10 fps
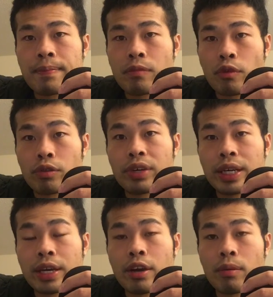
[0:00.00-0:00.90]
will
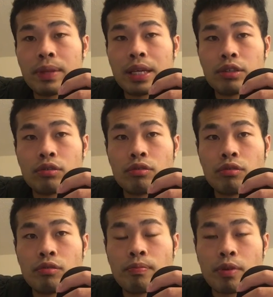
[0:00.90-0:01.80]
really help them
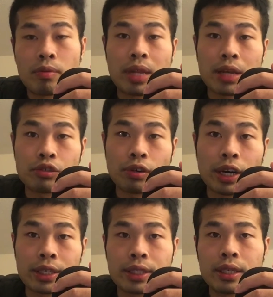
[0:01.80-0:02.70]
to build that
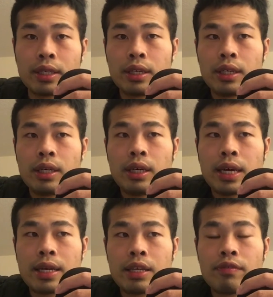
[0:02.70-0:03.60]
trust.
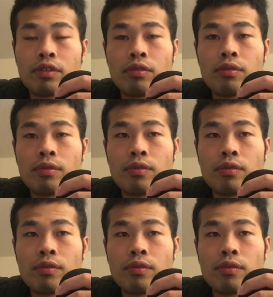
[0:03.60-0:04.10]
And if you